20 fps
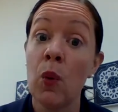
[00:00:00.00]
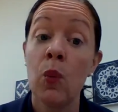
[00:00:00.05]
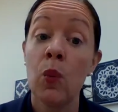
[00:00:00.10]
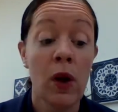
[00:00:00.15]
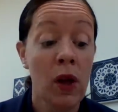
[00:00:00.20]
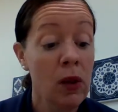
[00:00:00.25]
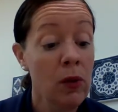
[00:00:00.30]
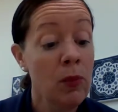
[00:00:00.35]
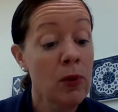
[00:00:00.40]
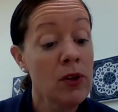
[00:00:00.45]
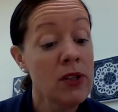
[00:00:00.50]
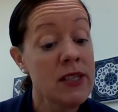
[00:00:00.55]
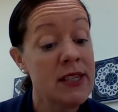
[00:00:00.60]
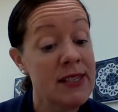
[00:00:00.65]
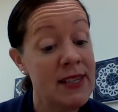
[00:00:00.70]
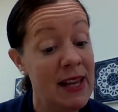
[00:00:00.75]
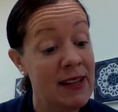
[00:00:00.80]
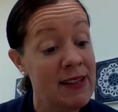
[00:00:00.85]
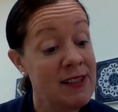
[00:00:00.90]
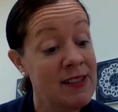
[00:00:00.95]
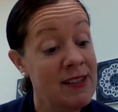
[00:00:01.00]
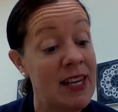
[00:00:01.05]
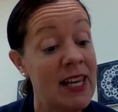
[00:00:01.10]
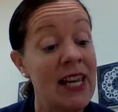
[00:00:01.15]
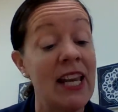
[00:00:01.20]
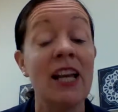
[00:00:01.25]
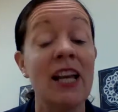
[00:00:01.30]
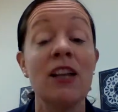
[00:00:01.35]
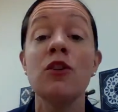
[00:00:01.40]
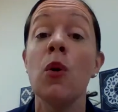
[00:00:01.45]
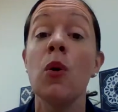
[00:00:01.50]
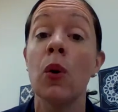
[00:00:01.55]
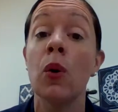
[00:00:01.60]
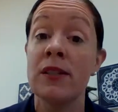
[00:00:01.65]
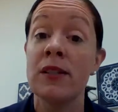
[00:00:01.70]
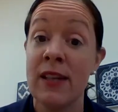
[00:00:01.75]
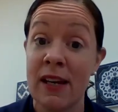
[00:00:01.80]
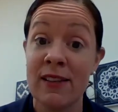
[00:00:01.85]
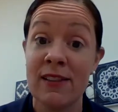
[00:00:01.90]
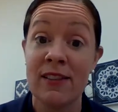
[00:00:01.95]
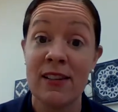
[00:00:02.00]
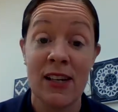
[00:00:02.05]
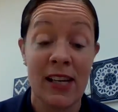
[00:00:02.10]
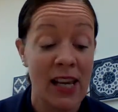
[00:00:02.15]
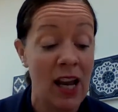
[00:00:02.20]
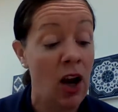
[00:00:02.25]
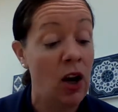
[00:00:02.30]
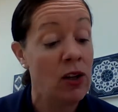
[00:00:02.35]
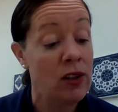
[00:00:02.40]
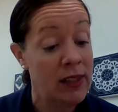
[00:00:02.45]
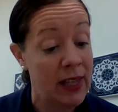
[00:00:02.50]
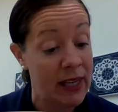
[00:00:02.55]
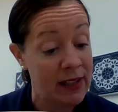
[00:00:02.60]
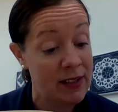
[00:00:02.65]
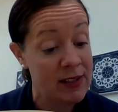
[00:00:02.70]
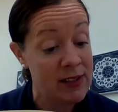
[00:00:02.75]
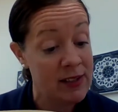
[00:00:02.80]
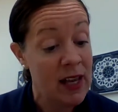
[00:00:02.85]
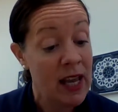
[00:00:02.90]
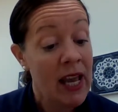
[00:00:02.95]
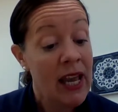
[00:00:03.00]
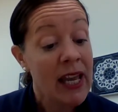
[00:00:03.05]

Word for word: Wilbur's destiny and your destiny are linked.